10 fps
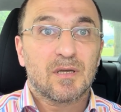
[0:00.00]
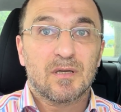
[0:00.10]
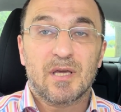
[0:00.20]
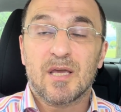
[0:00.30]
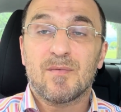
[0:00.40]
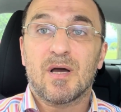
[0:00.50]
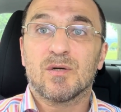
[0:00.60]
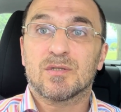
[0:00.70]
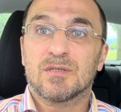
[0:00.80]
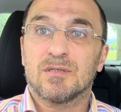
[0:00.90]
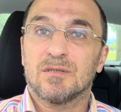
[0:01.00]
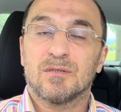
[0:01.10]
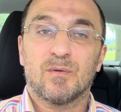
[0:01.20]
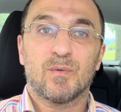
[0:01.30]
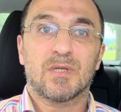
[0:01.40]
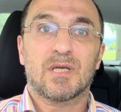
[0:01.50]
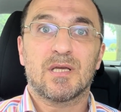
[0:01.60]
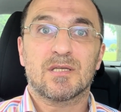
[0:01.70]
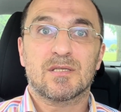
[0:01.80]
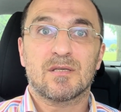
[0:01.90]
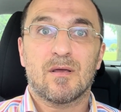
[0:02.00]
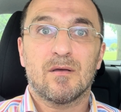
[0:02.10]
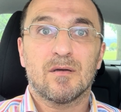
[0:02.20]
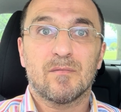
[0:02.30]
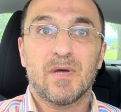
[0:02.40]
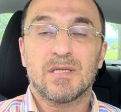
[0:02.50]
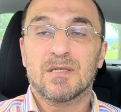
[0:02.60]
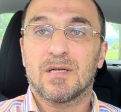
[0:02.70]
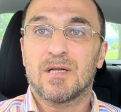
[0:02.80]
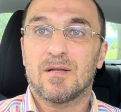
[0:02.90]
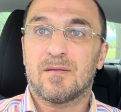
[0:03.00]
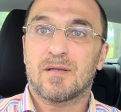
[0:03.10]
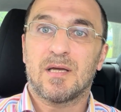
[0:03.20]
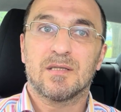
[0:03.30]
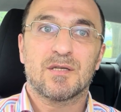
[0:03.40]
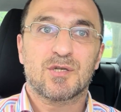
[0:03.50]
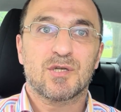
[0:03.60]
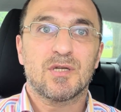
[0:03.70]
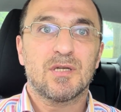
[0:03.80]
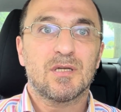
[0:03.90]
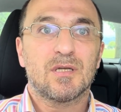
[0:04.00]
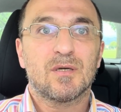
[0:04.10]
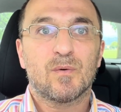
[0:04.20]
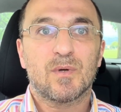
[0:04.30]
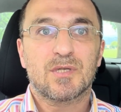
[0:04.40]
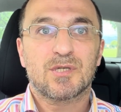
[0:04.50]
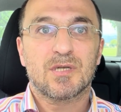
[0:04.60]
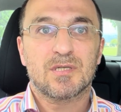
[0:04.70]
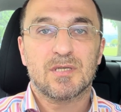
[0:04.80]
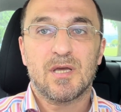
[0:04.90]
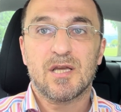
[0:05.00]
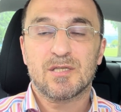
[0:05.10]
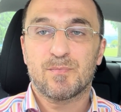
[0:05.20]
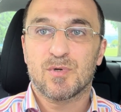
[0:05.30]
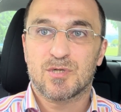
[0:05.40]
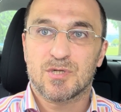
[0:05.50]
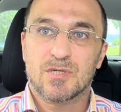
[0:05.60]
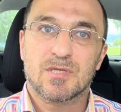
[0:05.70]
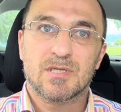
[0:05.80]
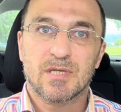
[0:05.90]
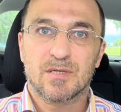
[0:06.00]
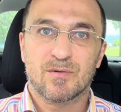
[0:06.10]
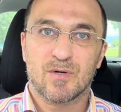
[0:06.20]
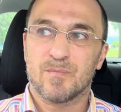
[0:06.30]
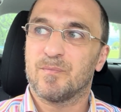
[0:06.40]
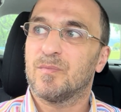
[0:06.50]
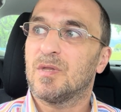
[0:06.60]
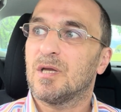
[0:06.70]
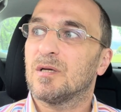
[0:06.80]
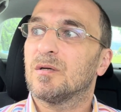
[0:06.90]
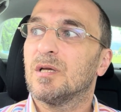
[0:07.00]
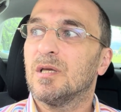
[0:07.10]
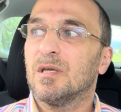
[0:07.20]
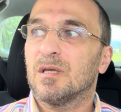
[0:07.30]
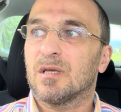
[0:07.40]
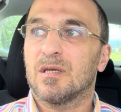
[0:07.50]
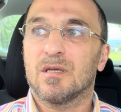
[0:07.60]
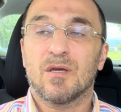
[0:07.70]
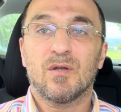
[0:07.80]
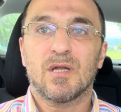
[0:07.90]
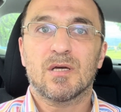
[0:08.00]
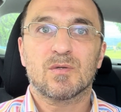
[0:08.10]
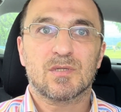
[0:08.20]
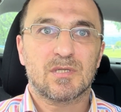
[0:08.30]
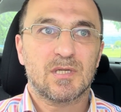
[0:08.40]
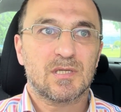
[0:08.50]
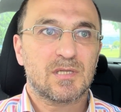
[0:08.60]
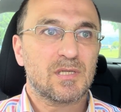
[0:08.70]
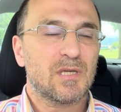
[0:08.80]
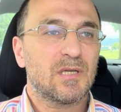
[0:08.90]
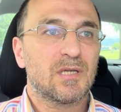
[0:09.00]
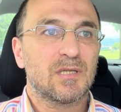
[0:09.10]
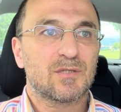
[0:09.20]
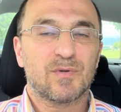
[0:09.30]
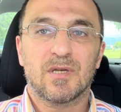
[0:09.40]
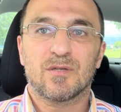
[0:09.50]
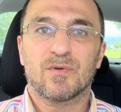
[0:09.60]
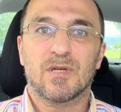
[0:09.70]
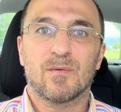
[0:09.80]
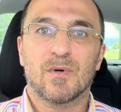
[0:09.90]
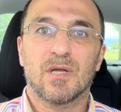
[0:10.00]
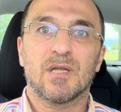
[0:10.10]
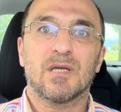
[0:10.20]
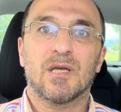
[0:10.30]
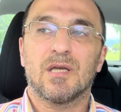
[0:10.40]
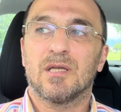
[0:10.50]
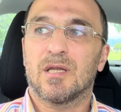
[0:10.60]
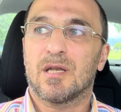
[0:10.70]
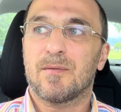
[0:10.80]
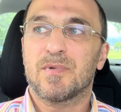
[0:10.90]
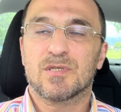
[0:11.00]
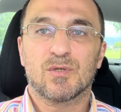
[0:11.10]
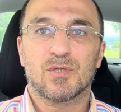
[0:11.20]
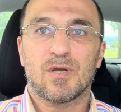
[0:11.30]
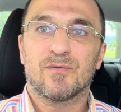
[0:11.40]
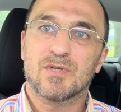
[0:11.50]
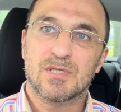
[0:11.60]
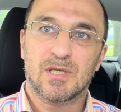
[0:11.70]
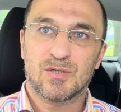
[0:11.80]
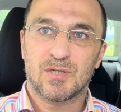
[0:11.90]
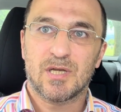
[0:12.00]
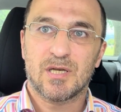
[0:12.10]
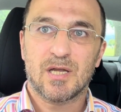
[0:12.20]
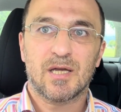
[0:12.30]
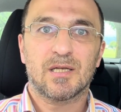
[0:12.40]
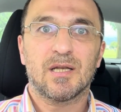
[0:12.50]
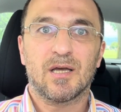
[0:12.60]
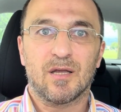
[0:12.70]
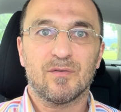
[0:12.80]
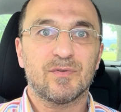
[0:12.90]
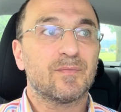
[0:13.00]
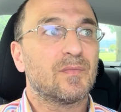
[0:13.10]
came out with his mental health condition, which is Asperger's syndrome. Now, he announced this in 2021 in an episode of the Saturday Night Live,